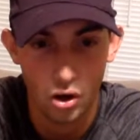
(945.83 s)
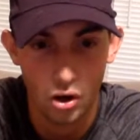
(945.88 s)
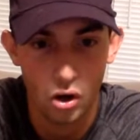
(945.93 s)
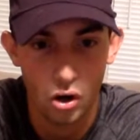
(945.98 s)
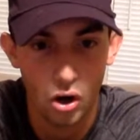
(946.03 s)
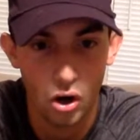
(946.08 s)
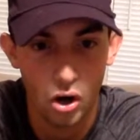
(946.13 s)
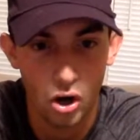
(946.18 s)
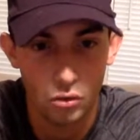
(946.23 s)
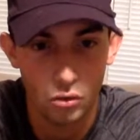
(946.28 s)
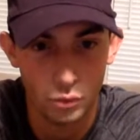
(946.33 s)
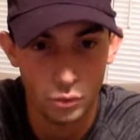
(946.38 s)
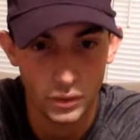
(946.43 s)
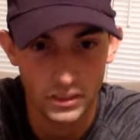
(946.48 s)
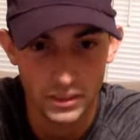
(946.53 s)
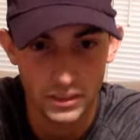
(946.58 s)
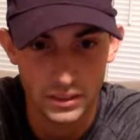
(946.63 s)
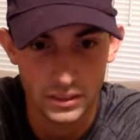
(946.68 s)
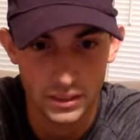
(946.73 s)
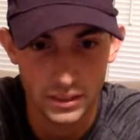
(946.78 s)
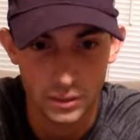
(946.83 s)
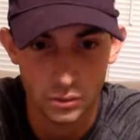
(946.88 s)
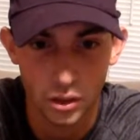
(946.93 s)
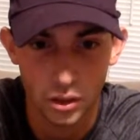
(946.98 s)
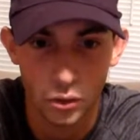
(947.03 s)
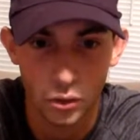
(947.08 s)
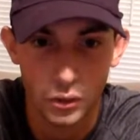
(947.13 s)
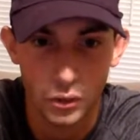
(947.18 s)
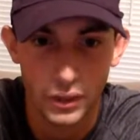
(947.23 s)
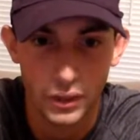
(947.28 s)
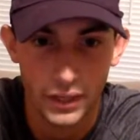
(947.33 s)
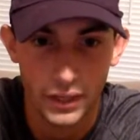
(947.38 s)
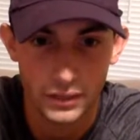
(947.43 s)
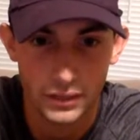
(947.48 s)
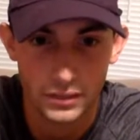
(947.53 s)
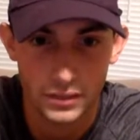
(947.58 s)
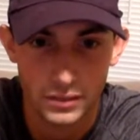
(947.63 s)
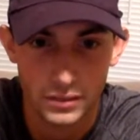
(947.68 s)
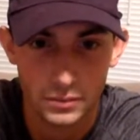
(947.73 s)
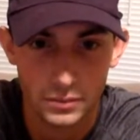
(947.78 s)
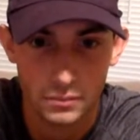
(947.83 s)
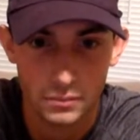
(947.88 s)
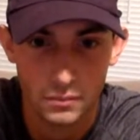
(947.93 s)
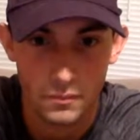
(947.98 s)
all with 0 hits.